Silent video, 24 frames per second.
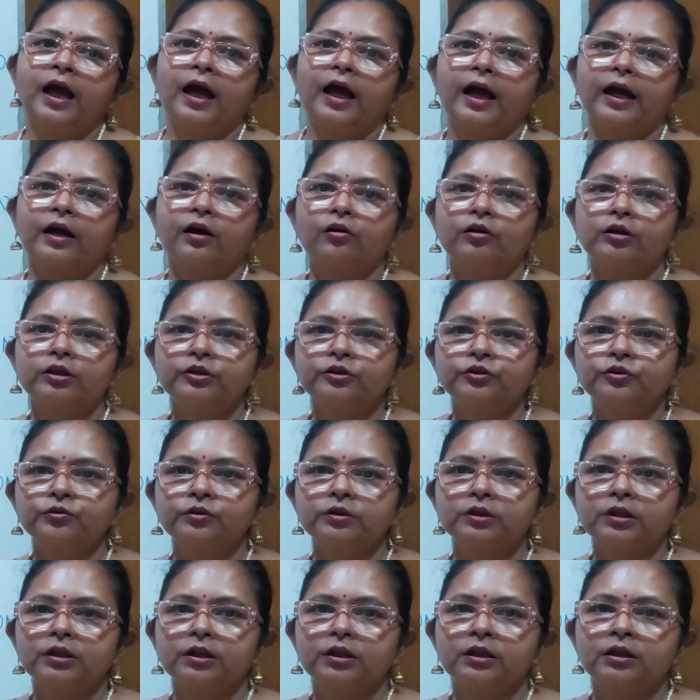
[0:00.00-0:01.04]
According
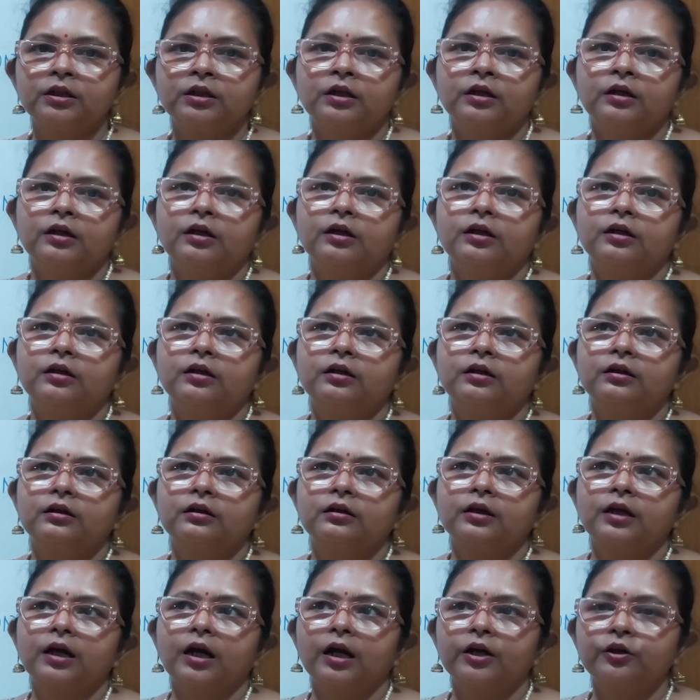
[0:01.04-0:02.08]
to the
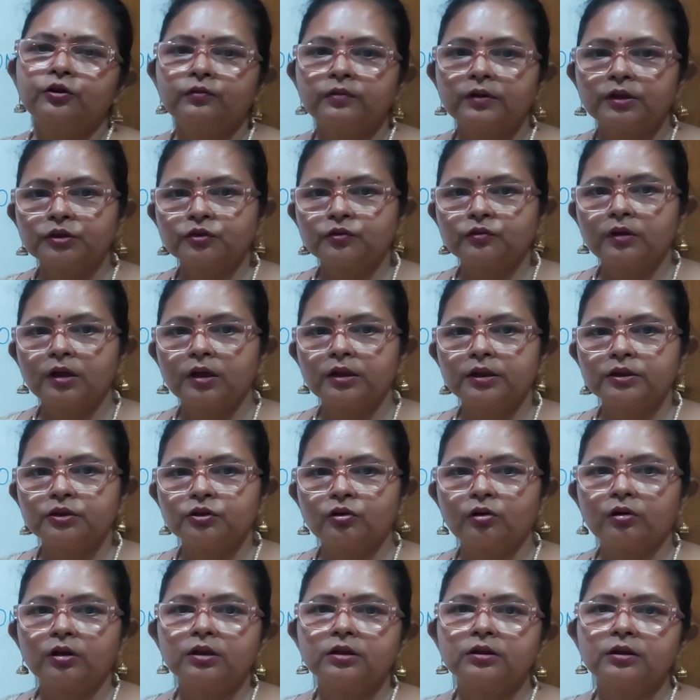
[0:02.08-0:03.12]
cardiovascular
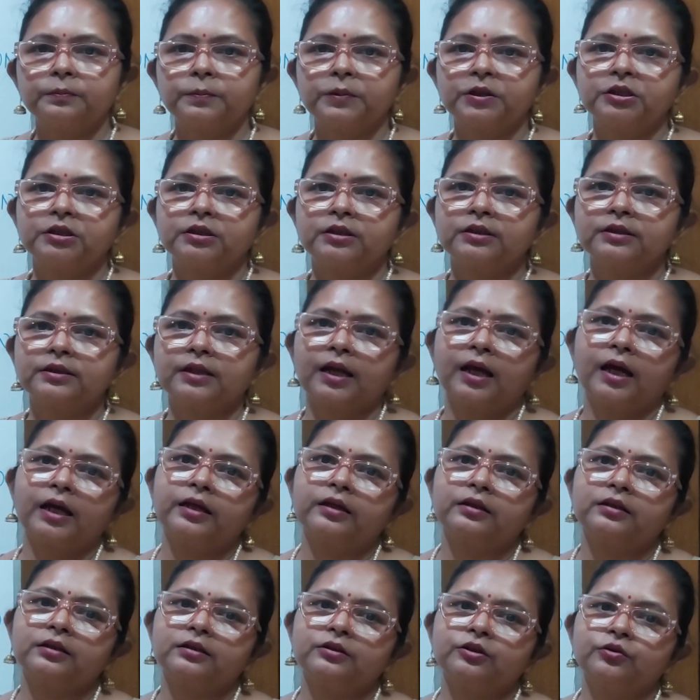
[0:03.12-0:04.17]
disorder patients,
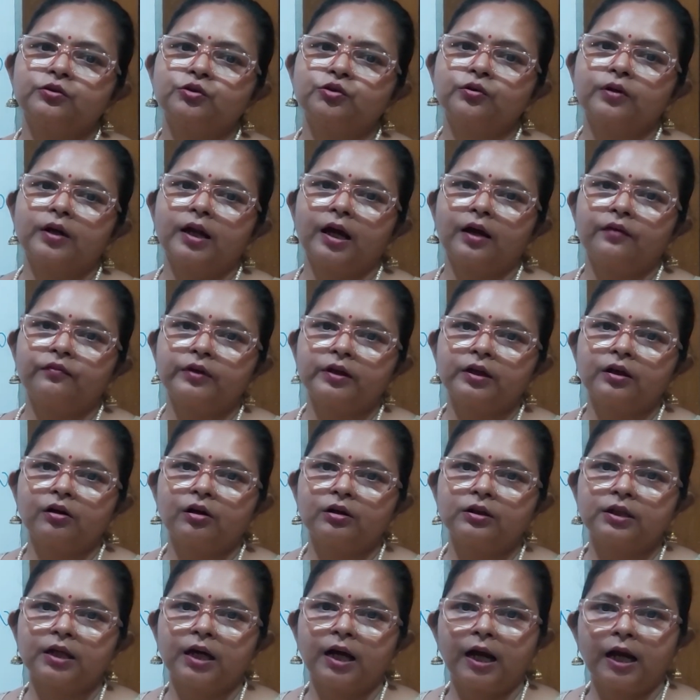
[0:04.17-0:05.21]
like those who are having
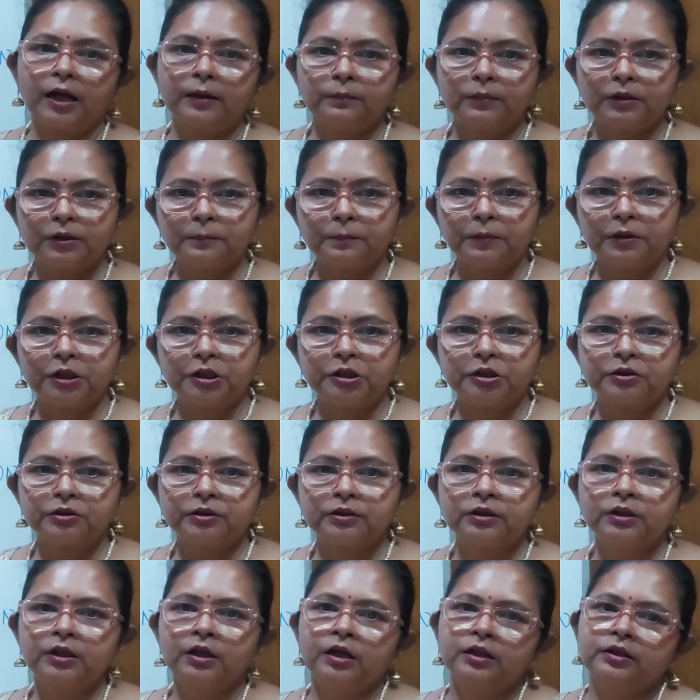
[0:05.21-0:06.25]
got the high blood
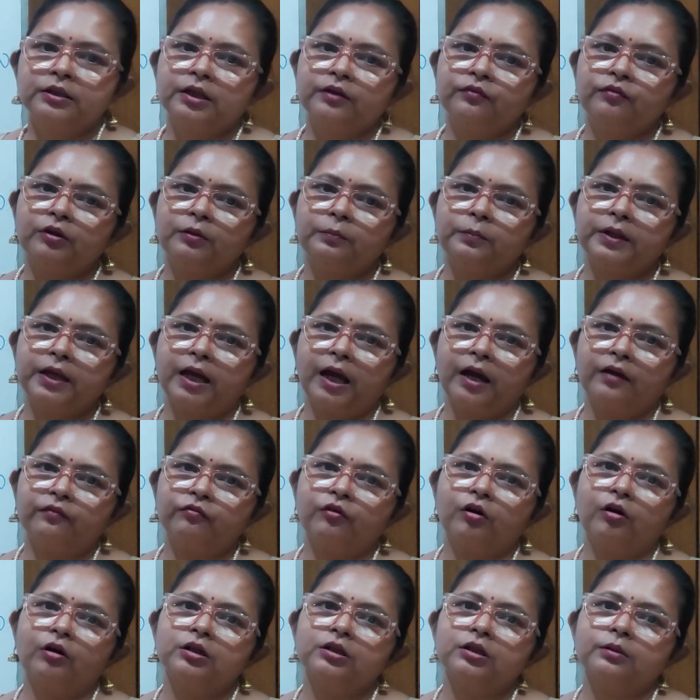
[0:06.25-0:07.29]
pressure, they will be
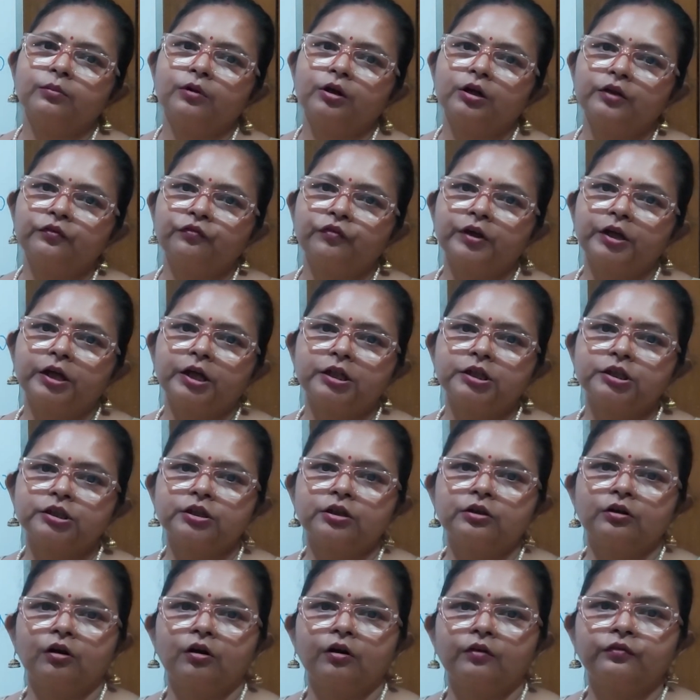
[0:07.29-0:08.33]
have got the
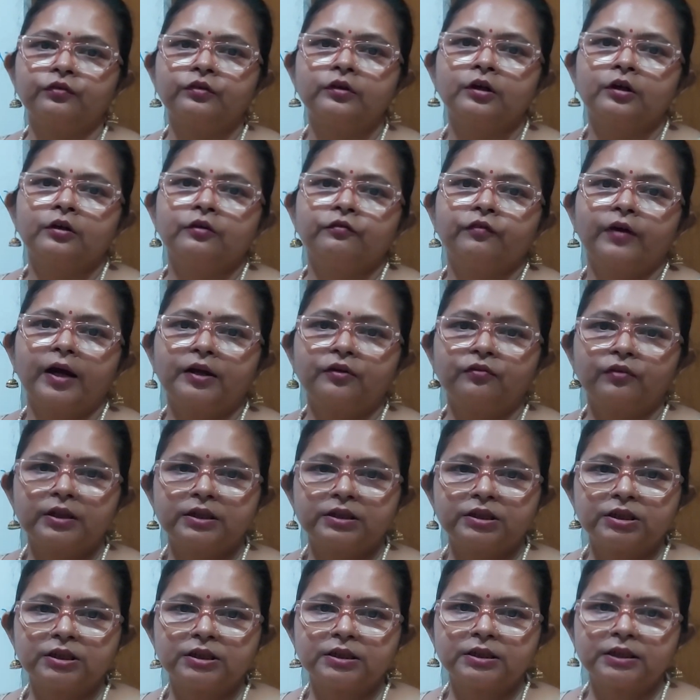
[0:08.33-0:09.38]
modification of fat
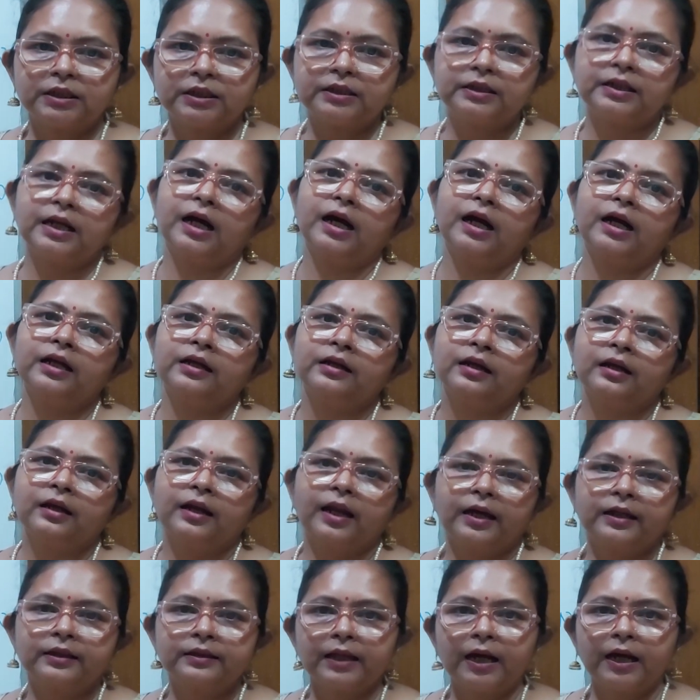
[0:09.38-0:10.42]
restricted diet.
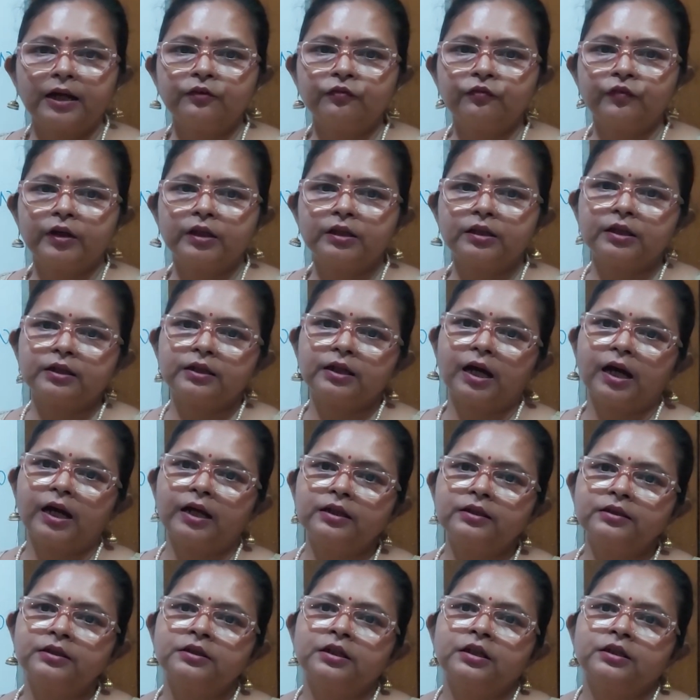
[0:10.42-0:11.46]
Like that way the
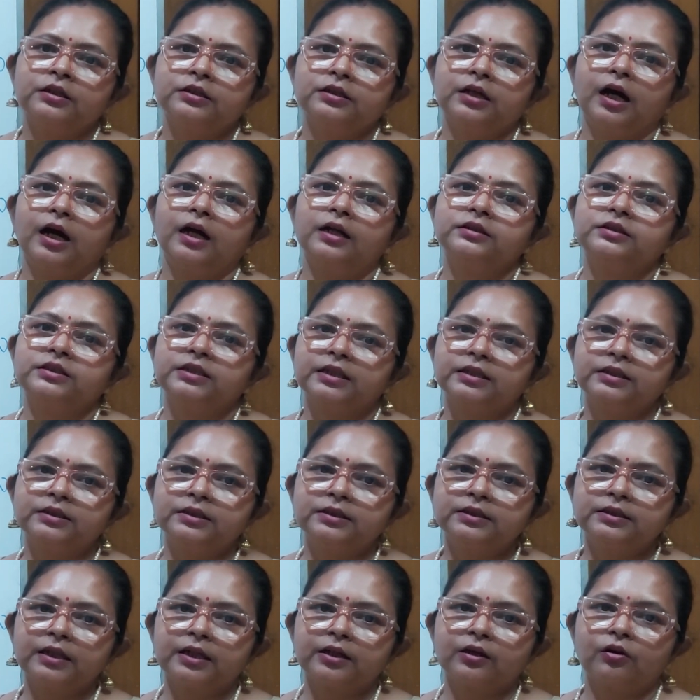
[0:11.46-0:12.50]
diet are
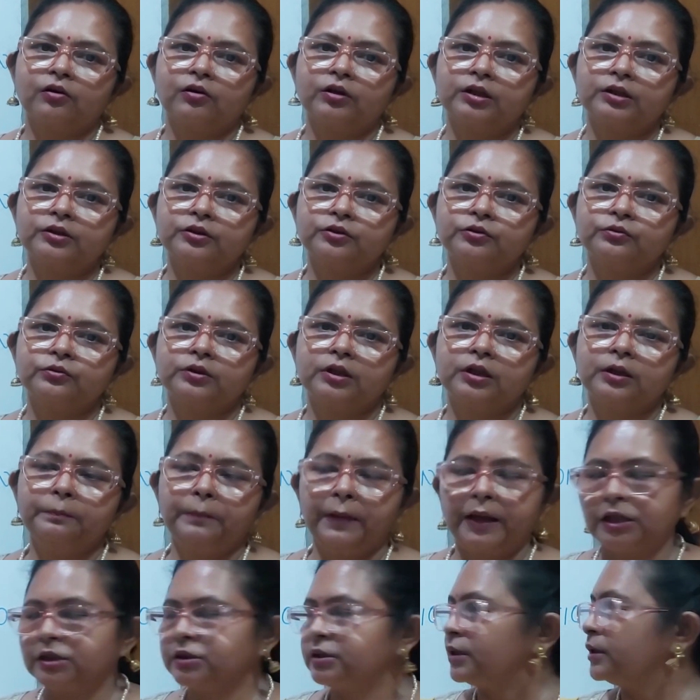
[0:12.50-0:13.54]
changes according to the
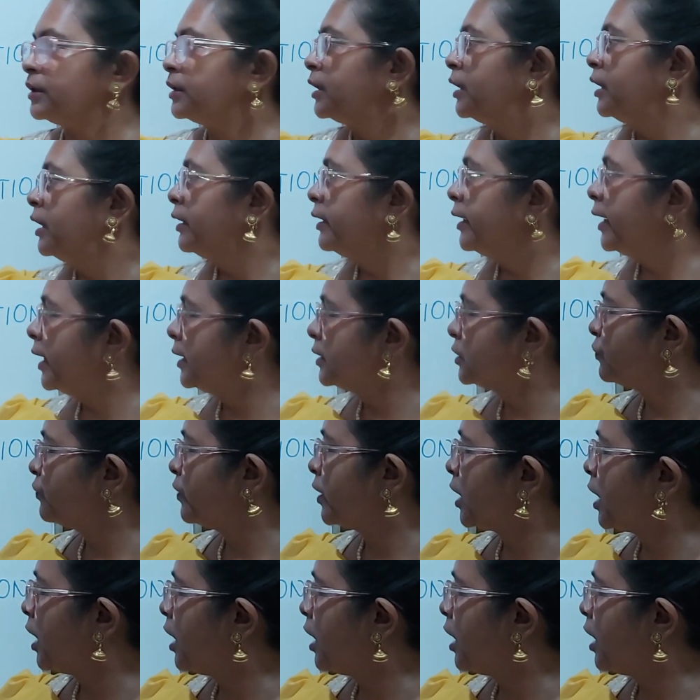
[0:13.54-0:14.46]
patient. Next we